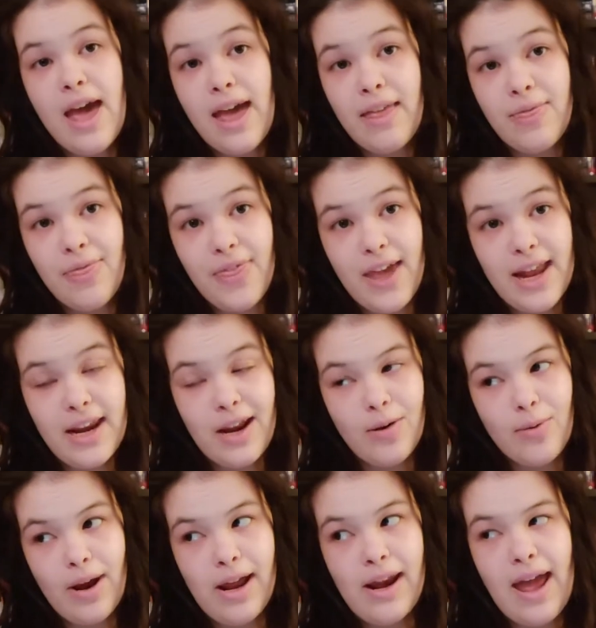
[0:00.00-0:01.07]
And then I
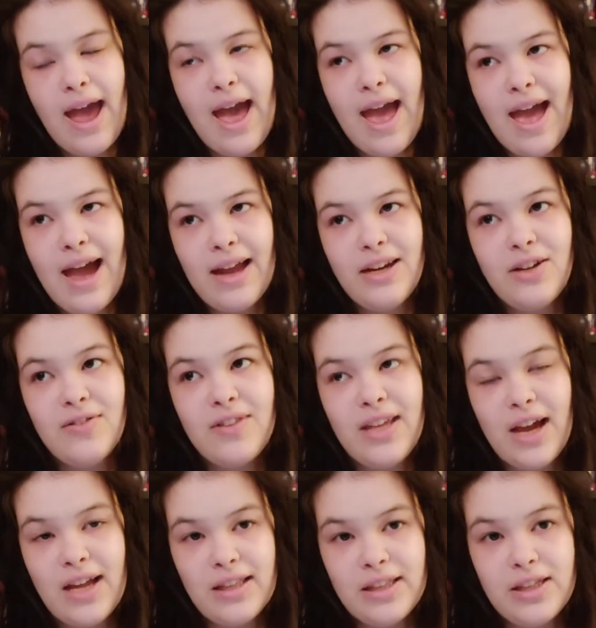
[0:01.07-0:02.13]
read Anne of the
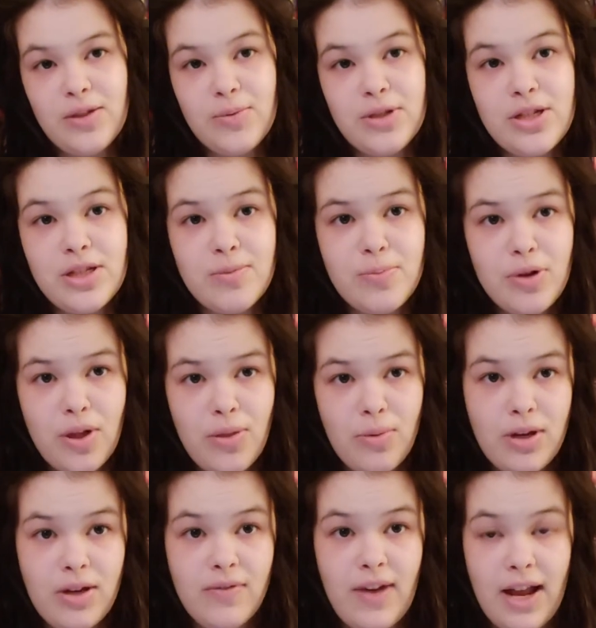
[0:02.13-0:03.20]
Island, which is book
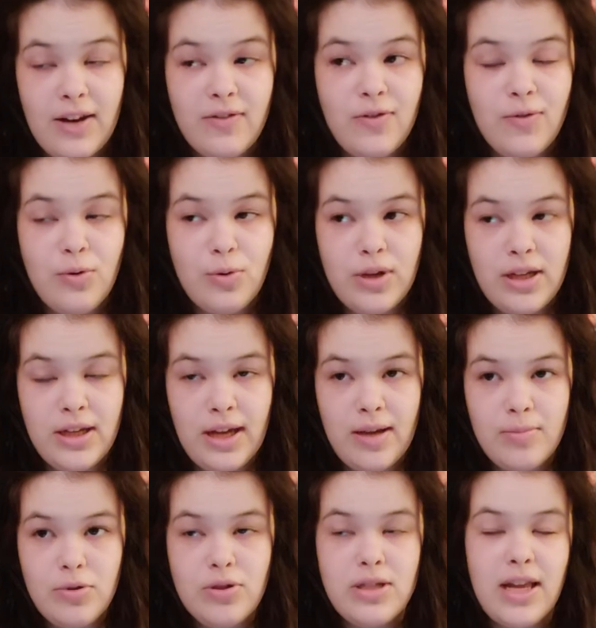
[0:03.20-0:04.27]
three of Anne of the Green
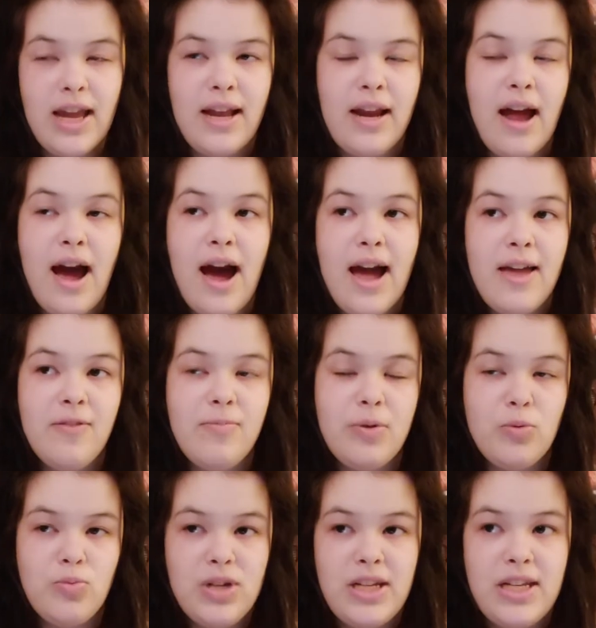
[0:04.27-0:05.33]
Gables, and I've
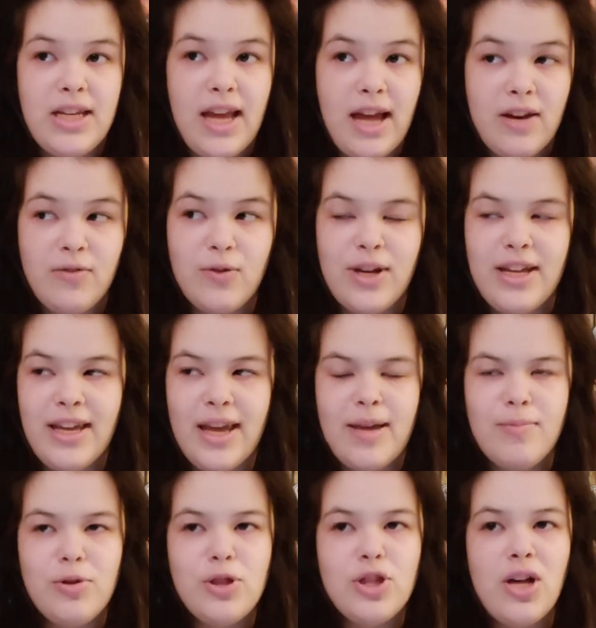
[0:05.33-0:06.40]
been reading Anne of Green
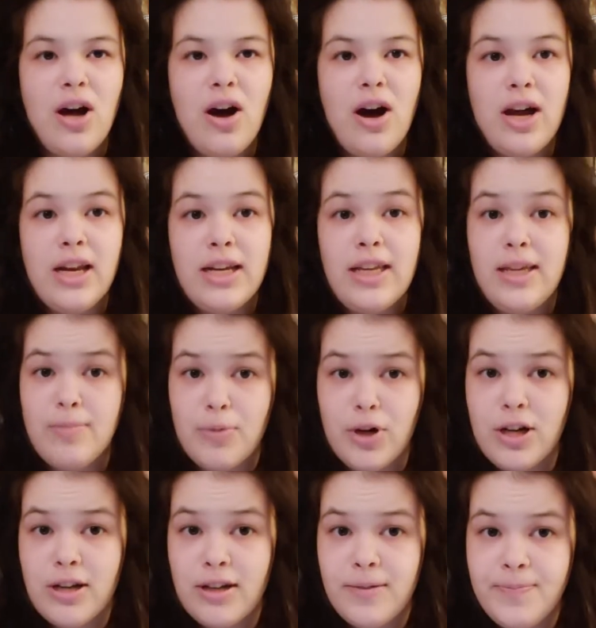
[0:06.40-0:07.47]
Gables on
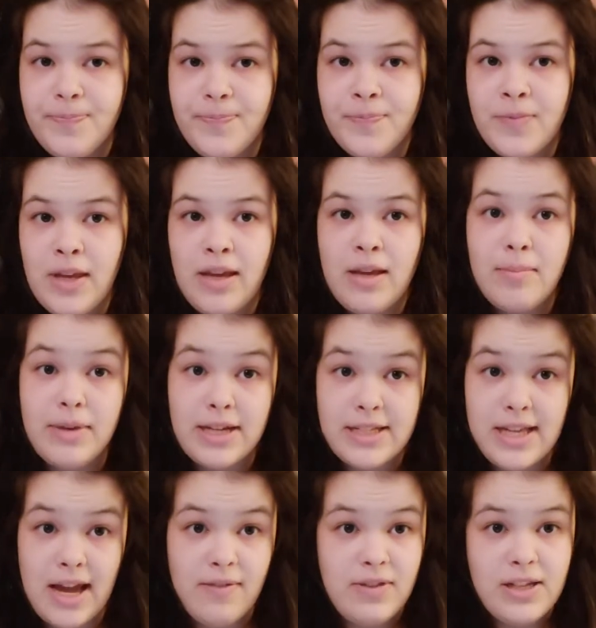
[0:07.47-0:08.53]
ebook because
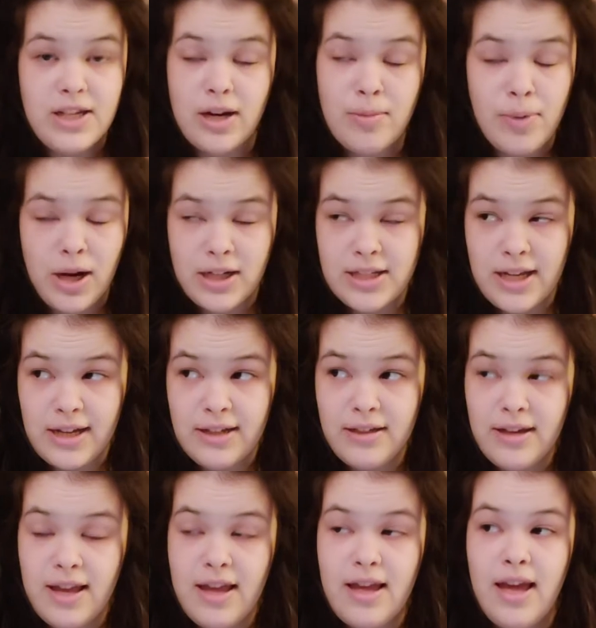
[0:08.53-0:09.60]
I have the entire box set,
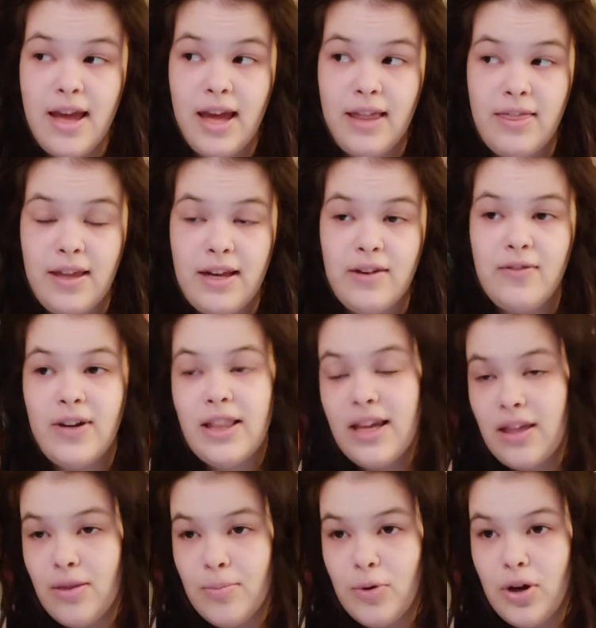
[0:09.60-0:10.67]
and then if I
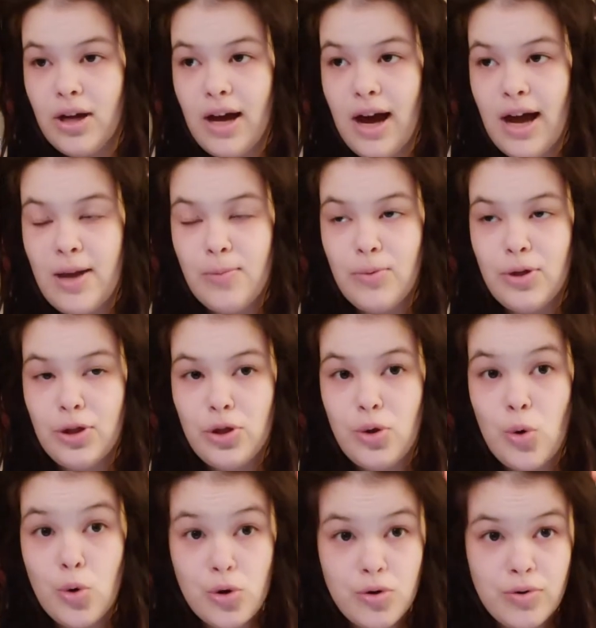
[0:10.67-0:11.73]
like the book, I will
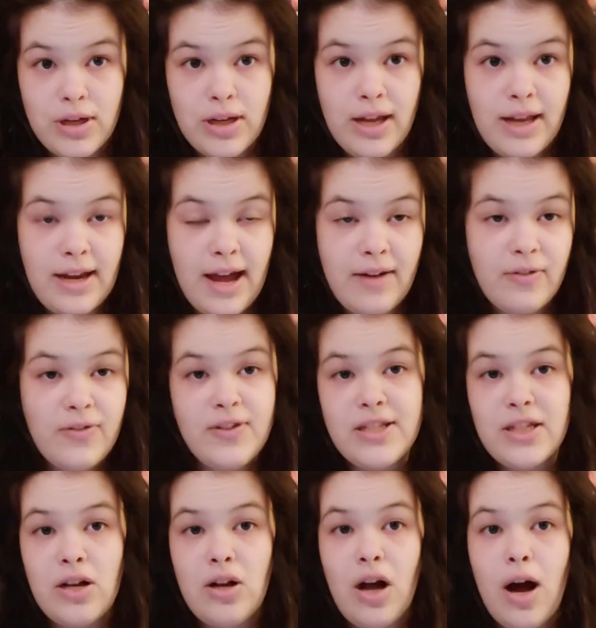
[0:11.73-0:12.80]
order it and have a
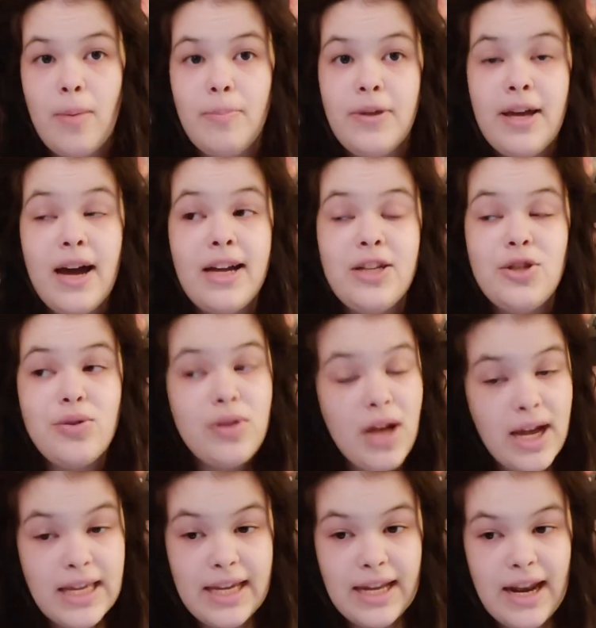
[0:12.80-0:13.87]
physical copy. I do
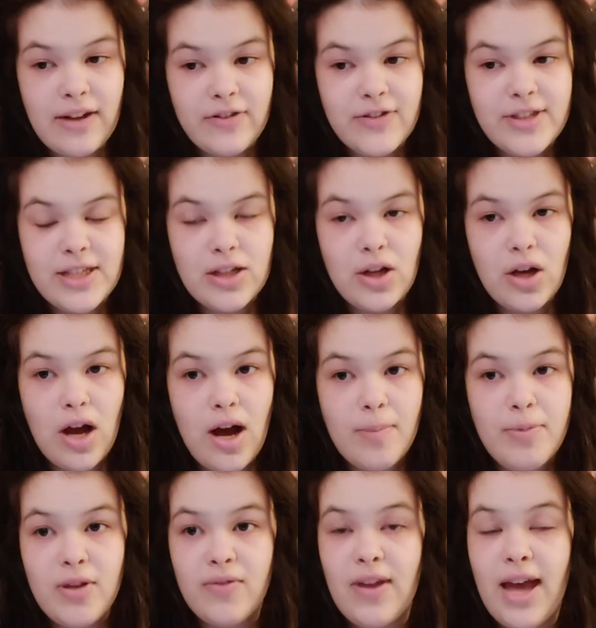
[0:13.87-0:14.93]
not yet have a physical
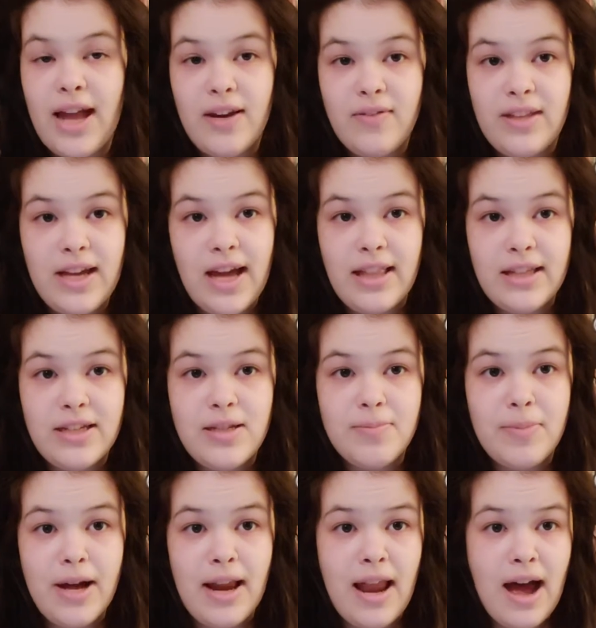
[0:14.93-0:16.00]
copy of Anne of the Island,
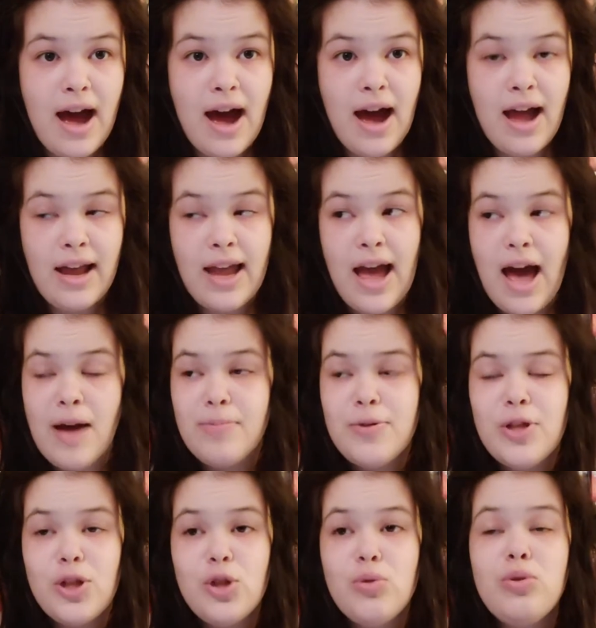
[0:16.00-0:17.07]
but I
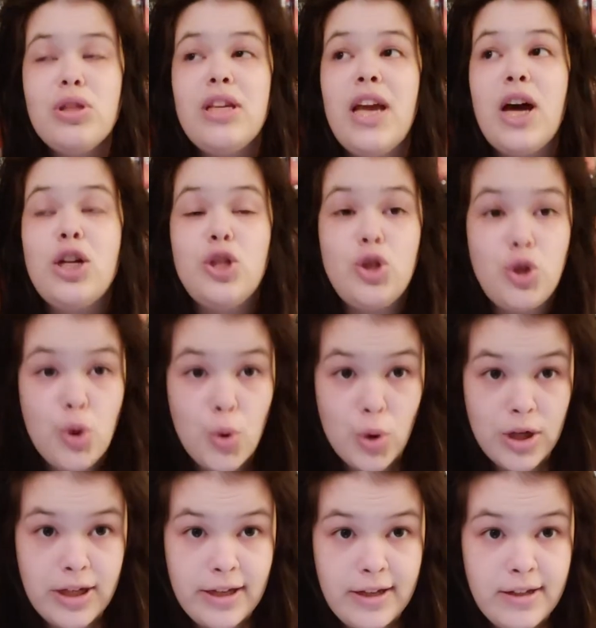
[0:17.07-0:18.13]
absolutely
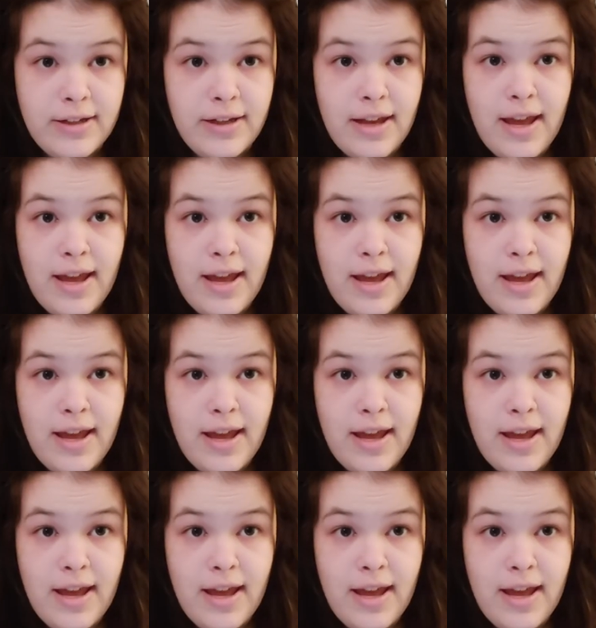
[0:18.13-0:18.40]
adored it.